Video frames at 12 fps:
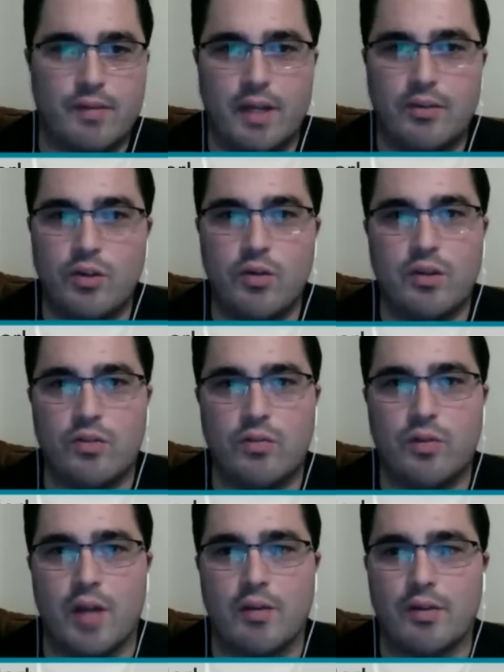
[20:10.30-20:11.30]
do this from
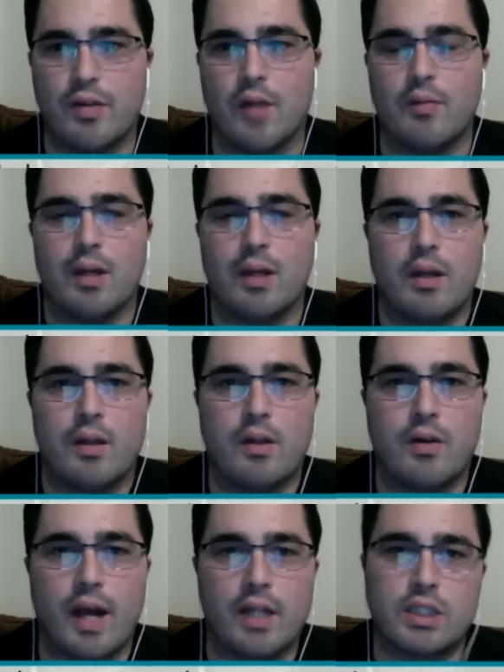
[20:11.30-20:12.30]
time to time.
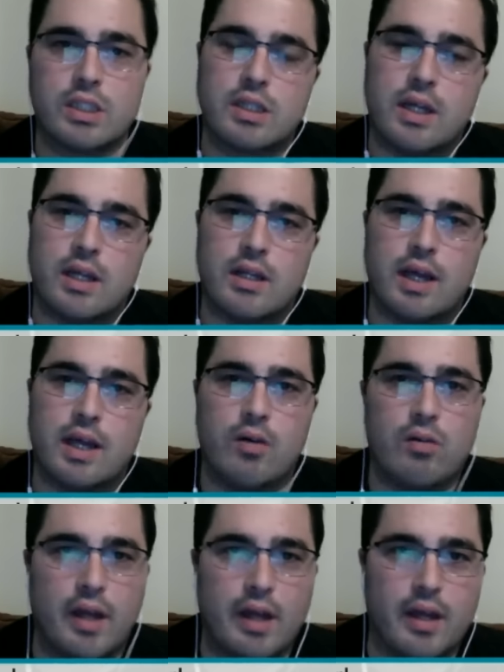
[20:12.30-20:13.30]
They're actually at
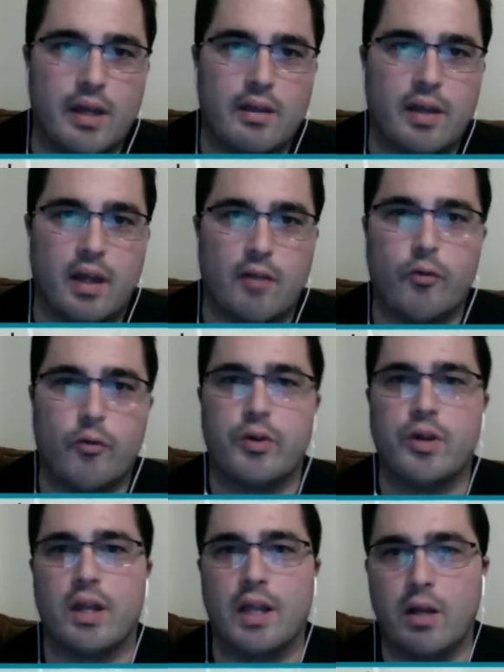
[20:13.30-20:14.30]
Legoland,
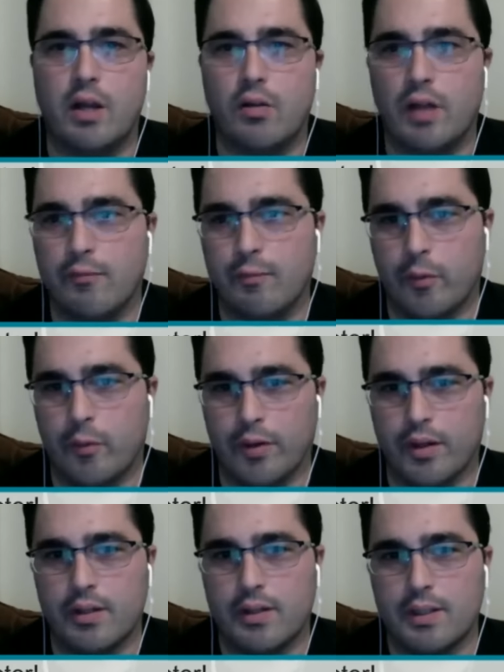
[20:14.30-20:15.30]
California, and Legoland,
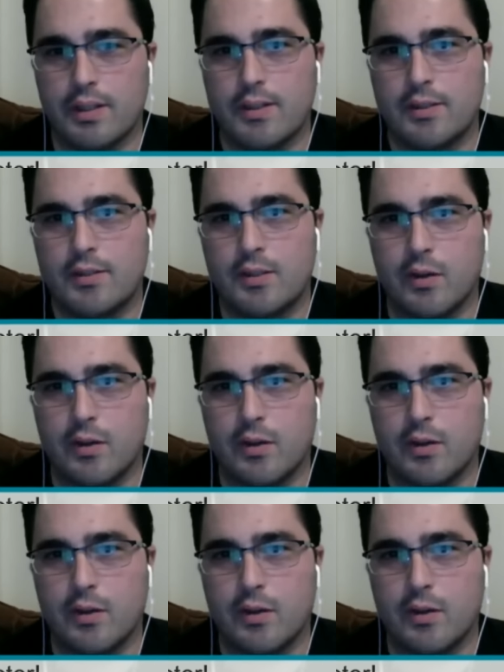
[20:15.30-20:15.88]
Florida. So